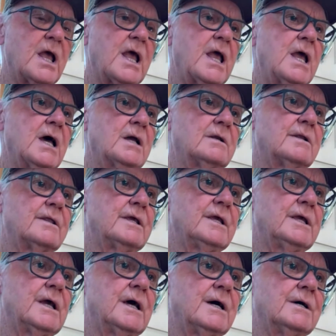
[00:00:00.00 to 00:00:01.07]
and
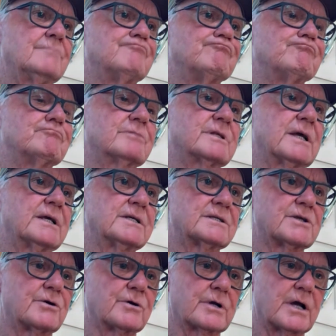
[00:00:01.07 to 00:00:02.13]
the things
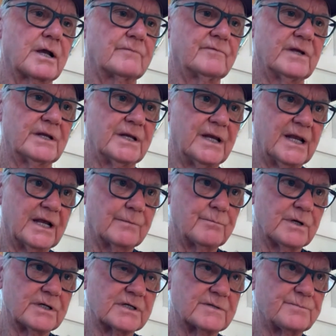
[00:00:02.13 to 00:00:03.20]
that are kind of
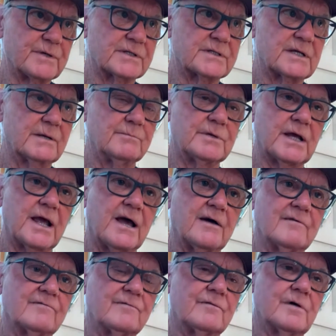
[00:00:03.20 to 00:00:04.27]
enigmas but seem to have